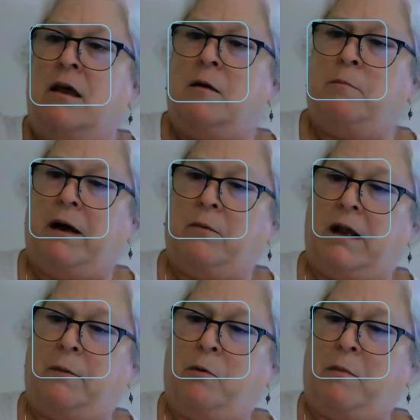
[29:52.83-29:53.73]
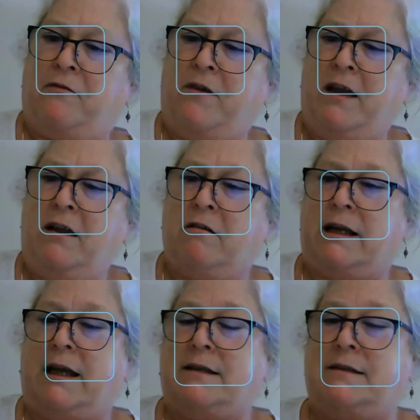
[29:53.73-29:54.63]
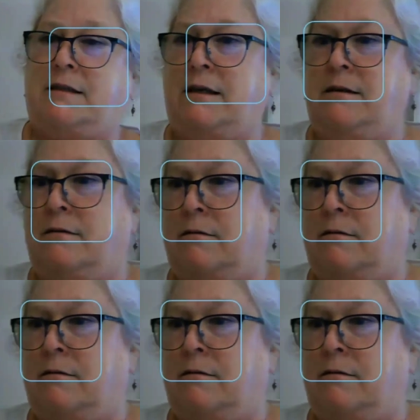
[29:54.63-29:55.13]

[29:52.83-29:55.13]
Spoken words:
But when I put my finger against it,